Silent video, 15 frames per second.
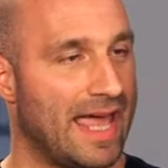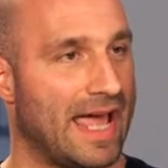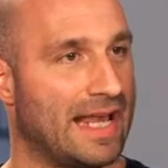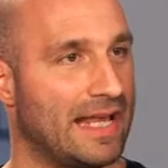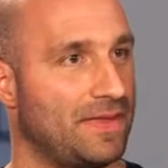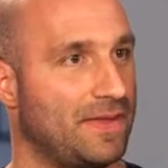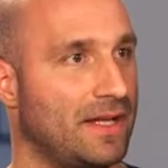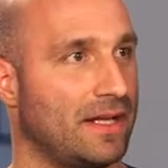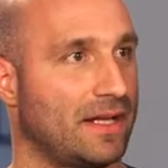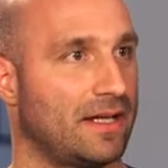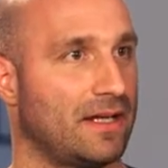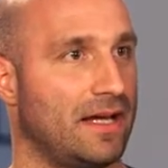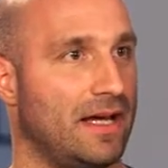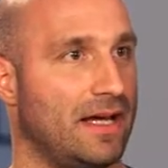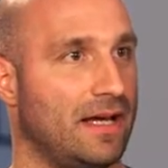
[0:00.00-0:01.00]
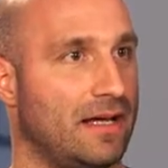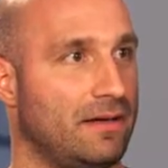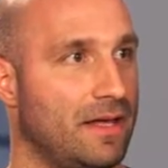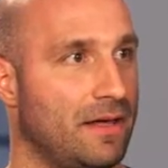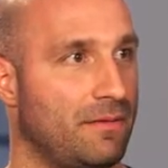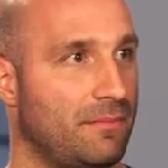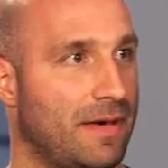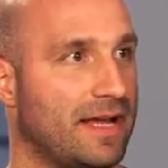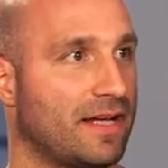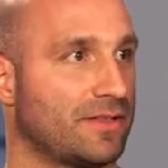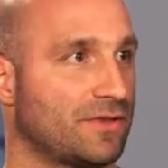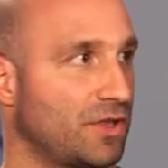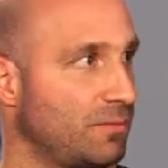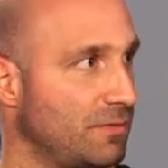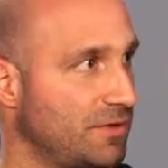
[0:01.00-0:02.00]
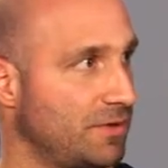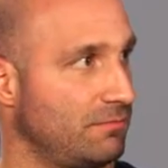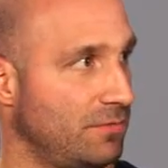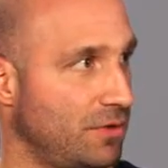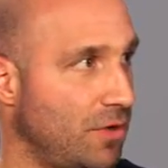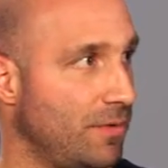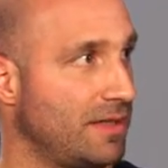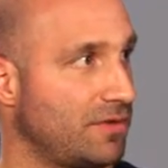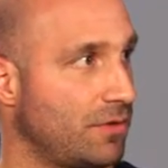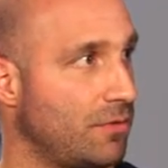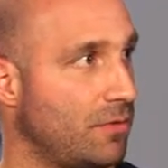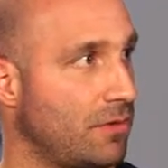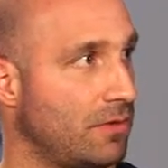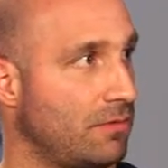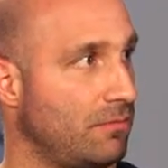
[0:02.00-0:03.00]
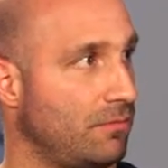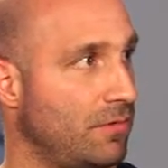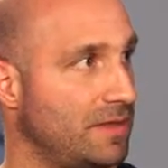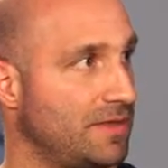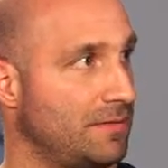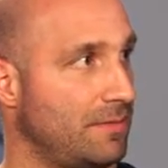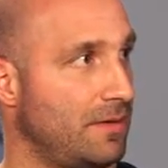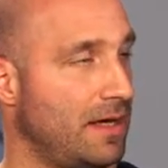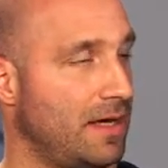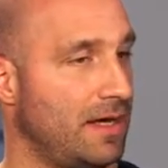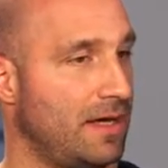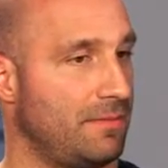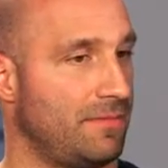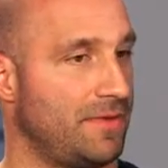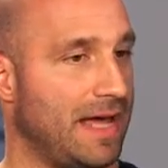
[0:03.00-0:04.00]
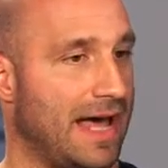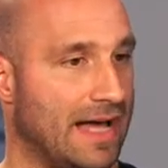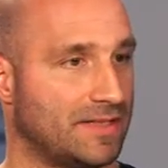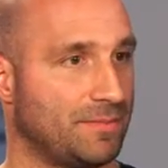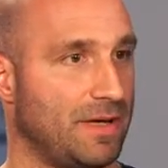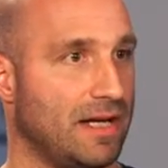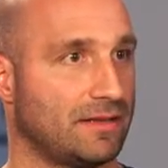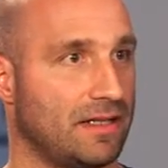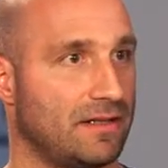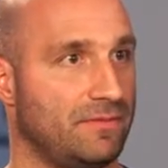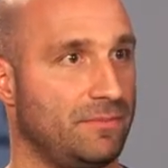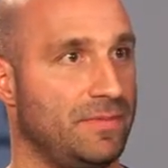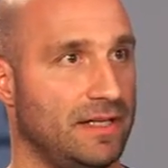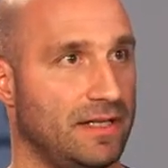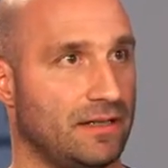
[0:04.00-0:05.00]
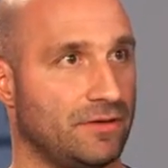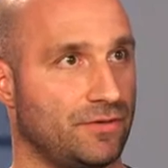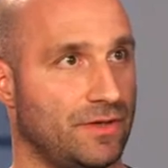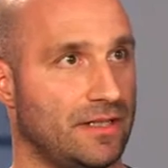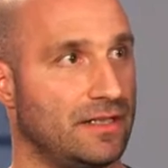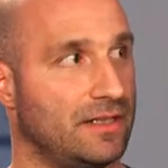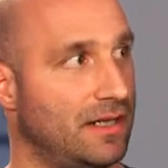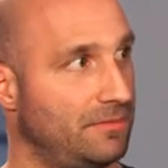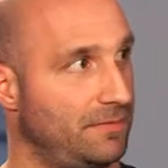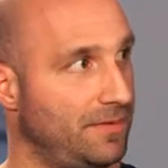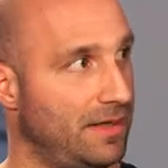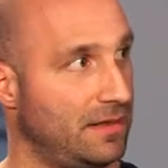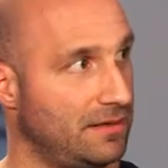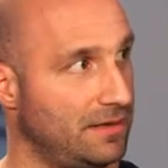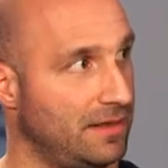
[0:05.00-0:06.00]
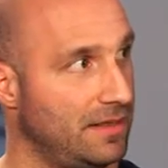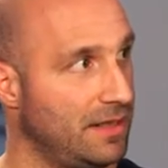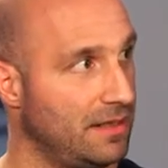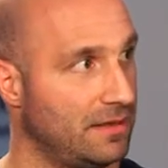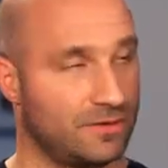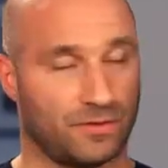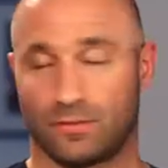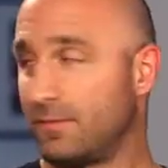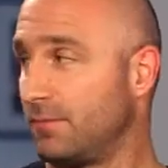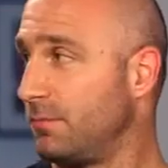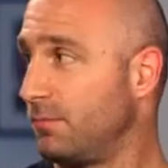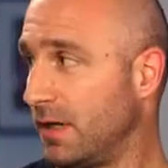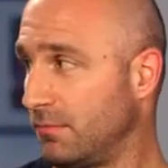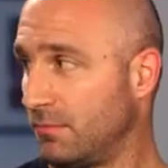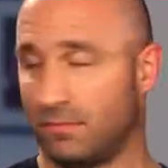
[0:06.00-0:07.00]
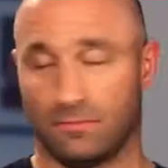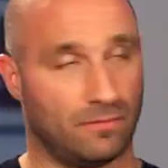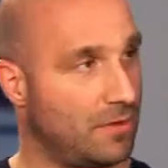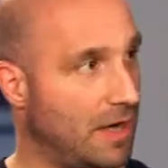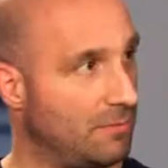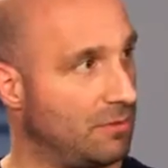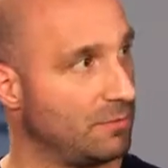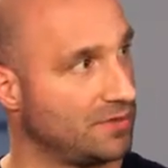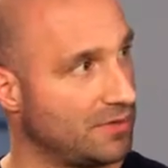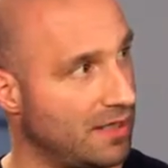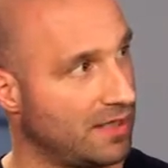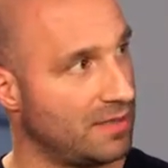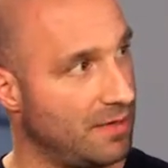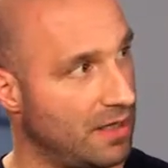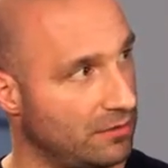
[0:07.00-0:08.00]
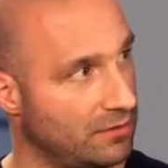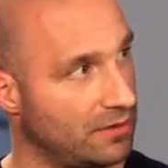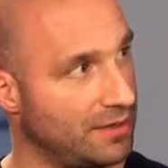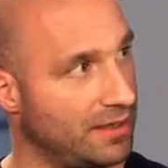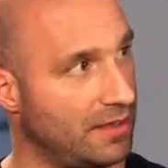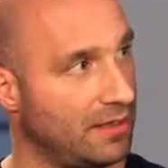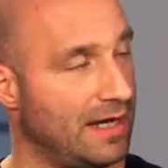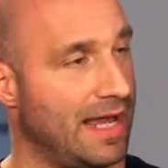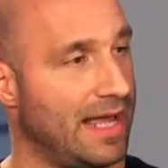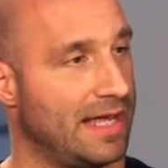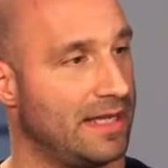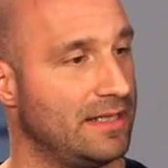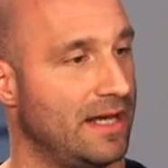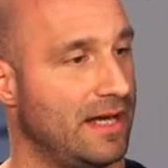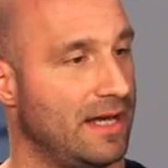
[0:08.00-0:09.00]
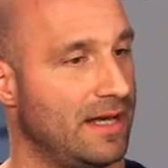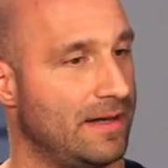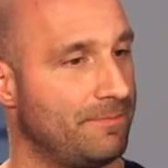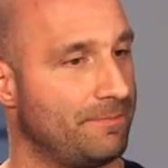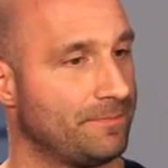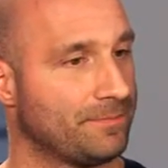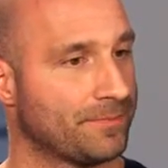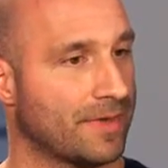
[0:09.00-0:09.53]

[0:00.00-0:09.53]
And I think my concern was going to court was the aspect of being treated unfairly, sort of what Robert was talking about earlier. And